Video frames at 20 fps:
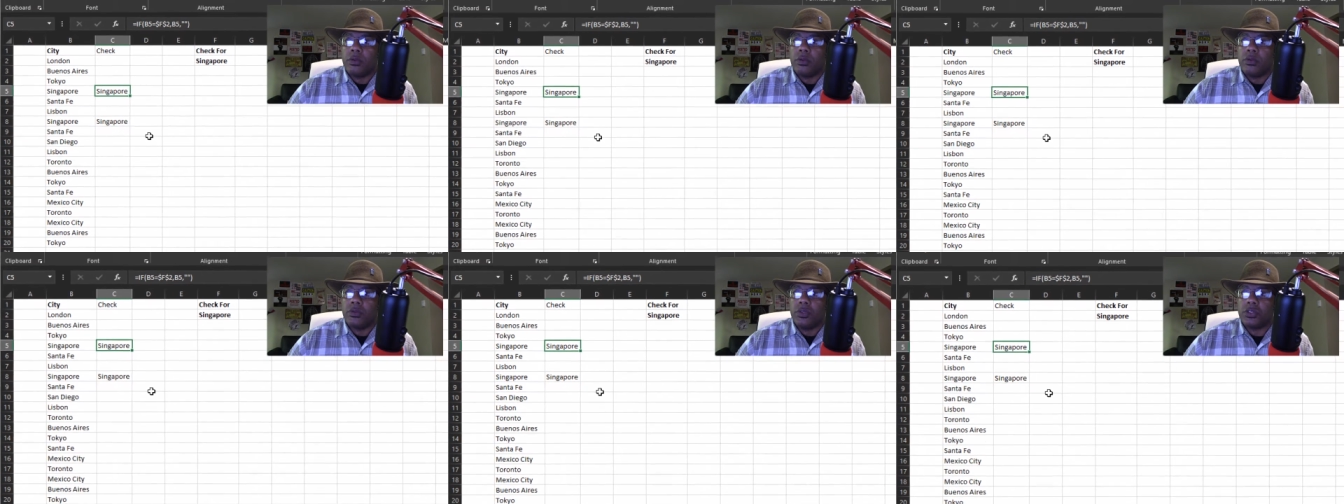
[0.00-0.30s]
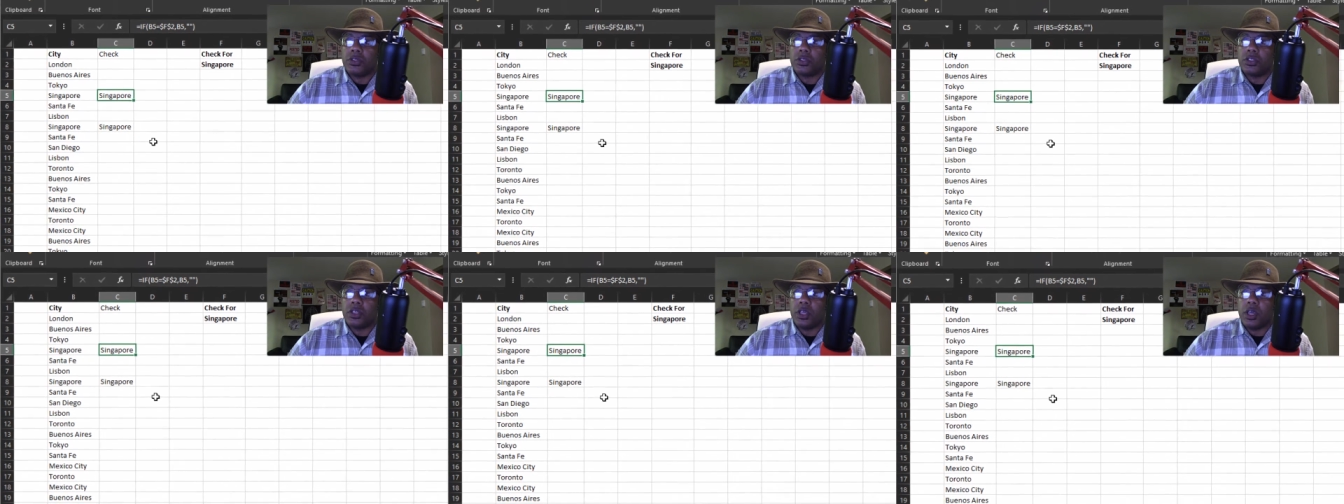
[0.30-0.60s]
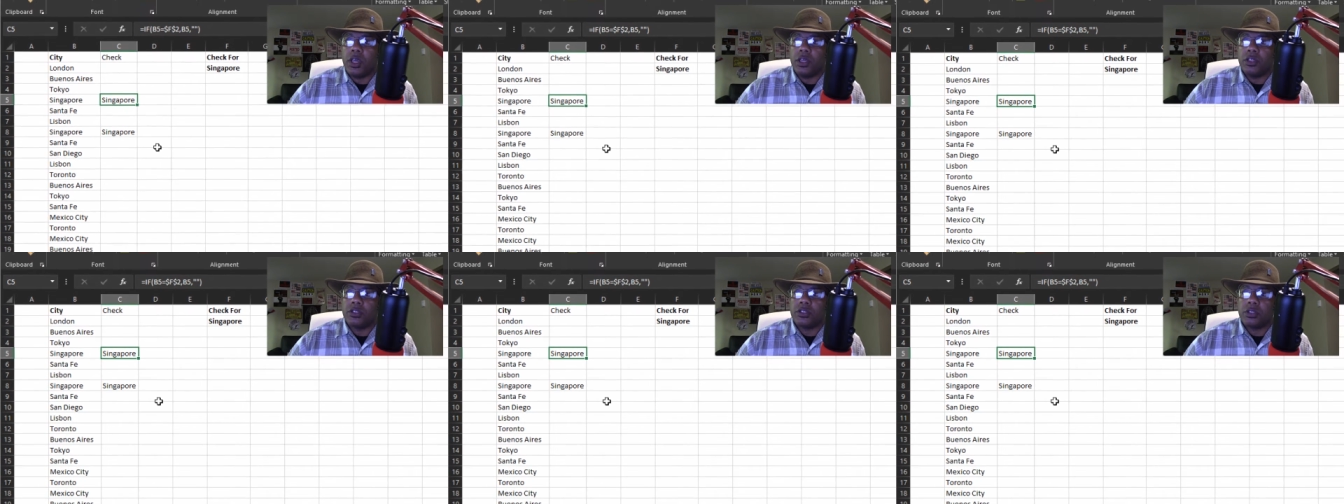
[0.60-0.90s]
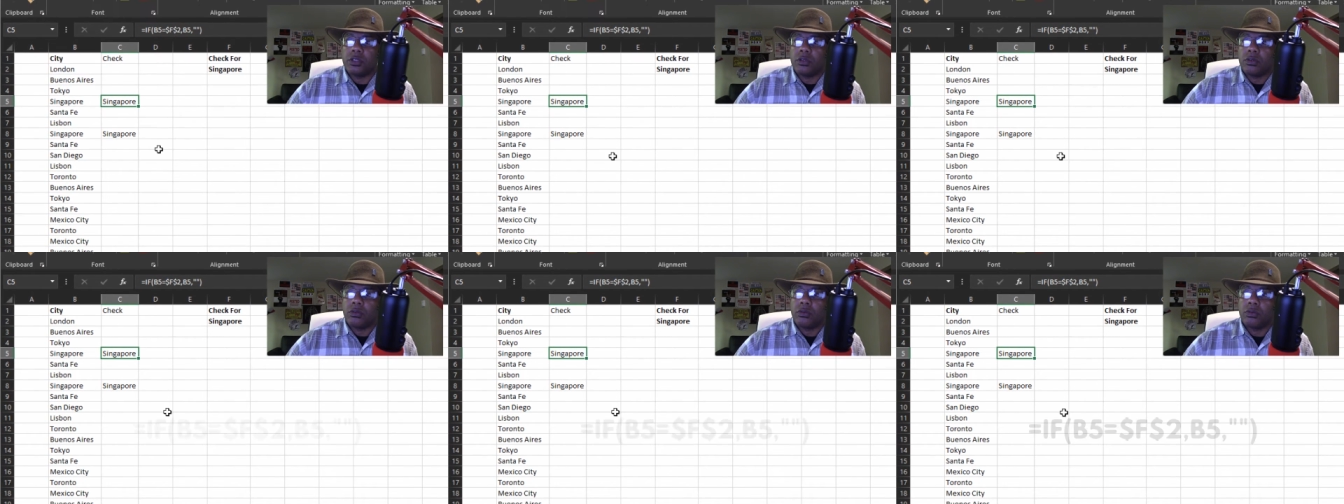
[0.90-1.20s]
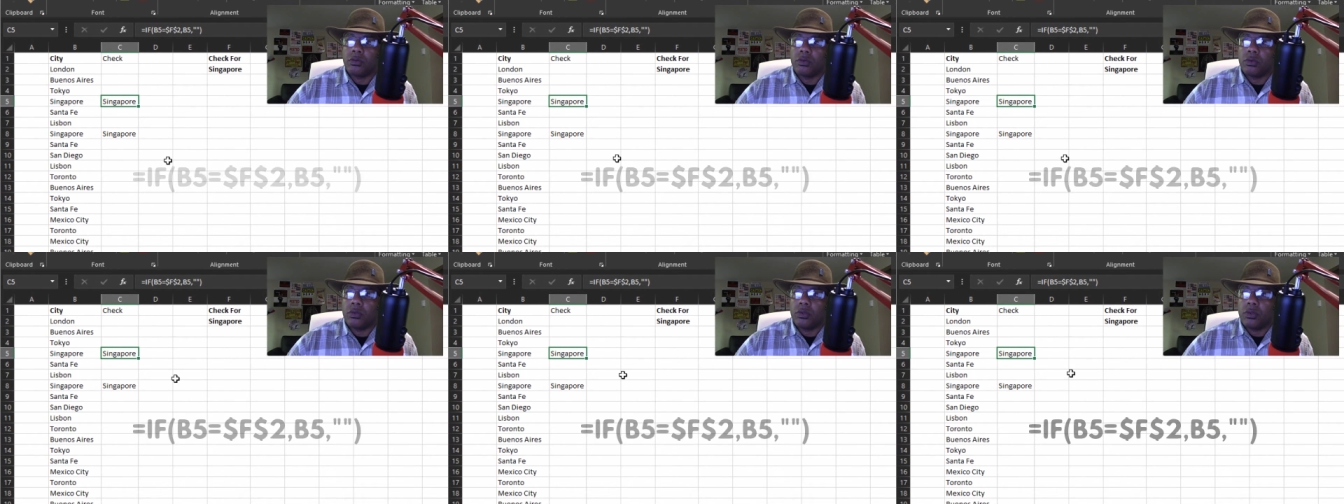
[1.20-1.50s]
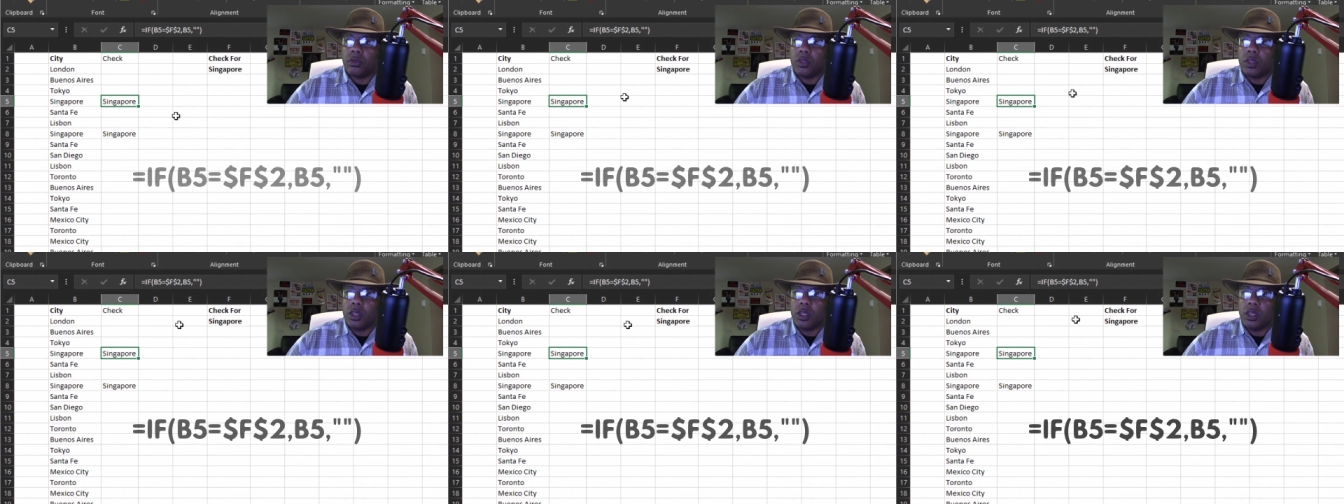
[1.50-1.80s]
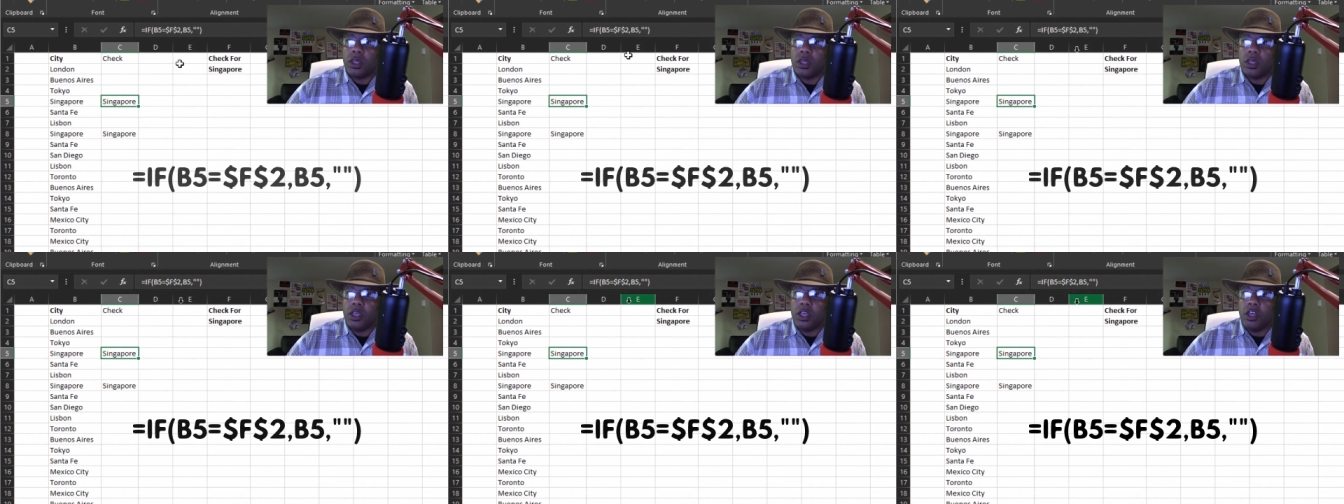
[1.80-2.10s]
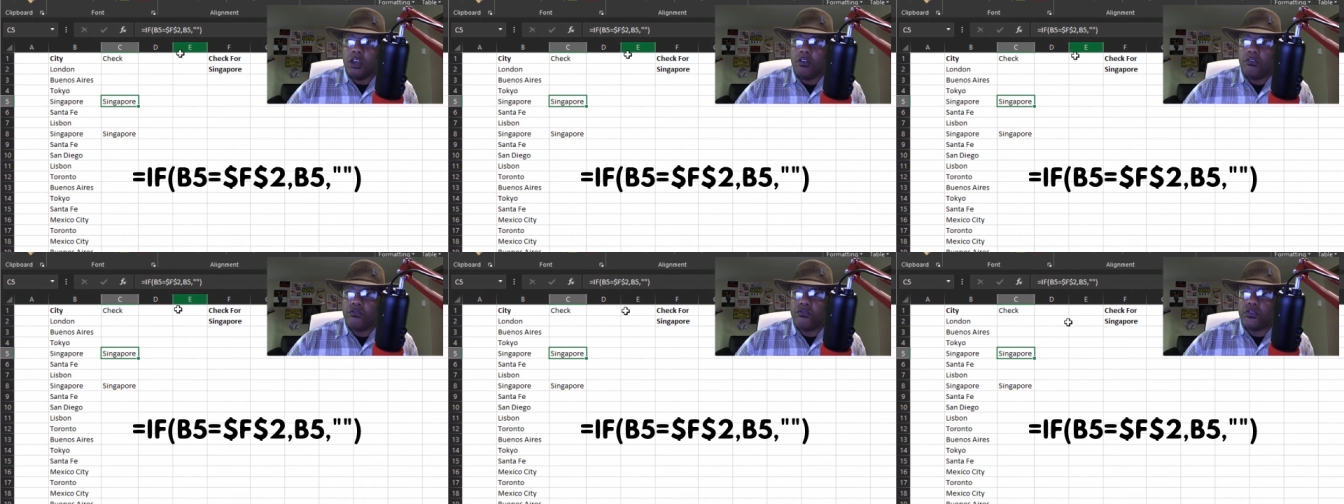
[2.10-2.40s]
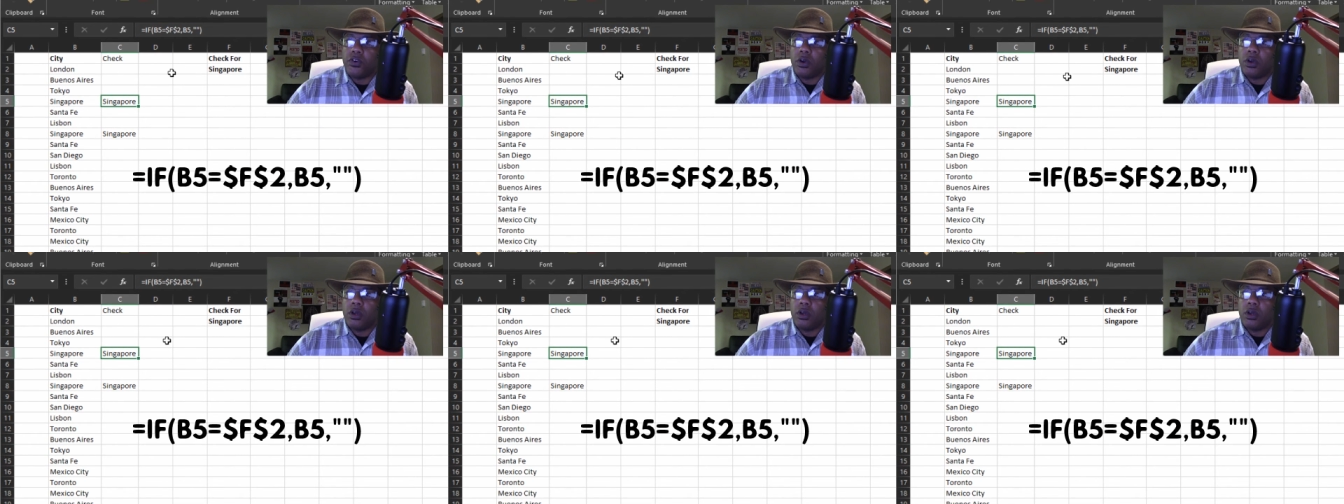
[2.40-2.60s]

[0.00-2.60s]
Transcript: This says if